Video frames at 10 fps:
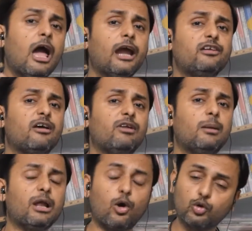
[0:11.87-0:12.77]
It is
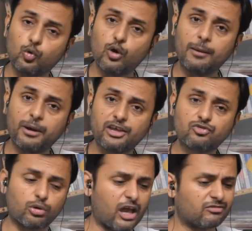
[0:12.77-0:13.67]
available on Google Play
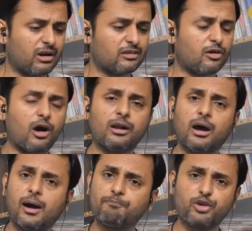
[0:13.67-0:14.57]
Store as well as
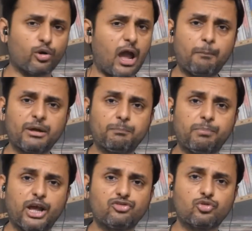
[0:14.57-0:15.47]
on your Apple
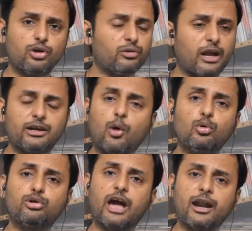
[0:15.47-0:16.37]
Play Store. You can
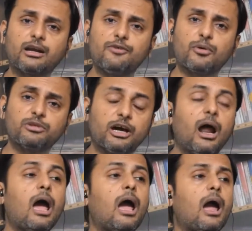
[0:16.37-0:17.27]
download directly from there.
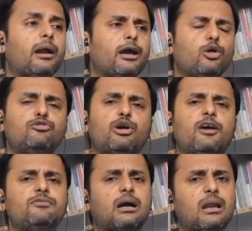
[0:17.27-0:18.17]
And I also
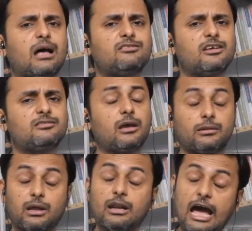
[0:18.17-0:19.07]
give the classes,
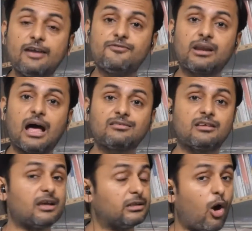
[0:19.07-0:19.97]
the live classes
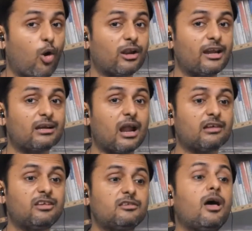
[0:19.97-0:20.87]
and the online
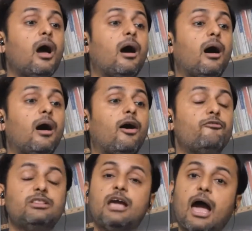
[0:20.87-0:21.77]
classes
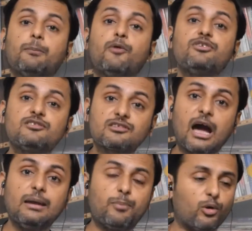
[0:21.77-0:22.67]
with the help of
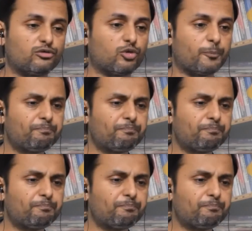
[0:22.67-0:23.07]
Skype also.